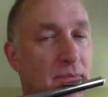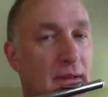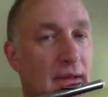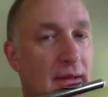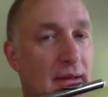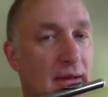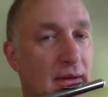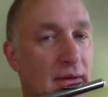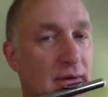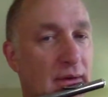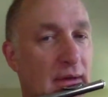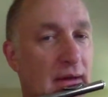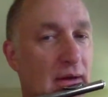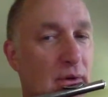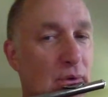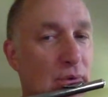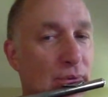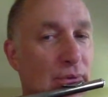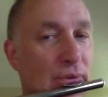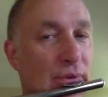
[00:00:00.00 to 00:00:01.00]
And
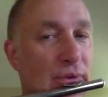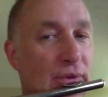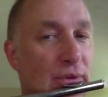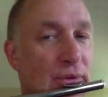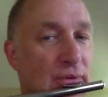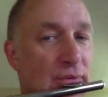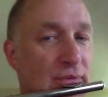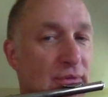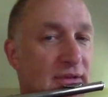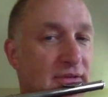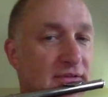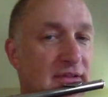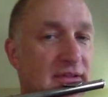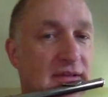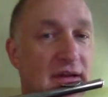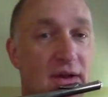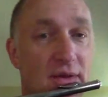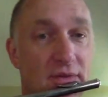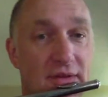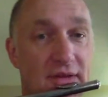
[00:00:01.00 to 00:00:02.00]
now this is
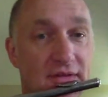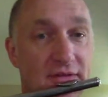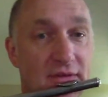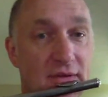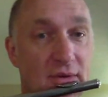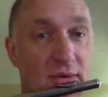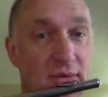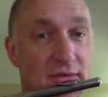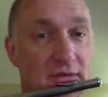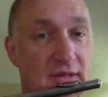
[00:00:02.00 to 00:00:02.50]
how this note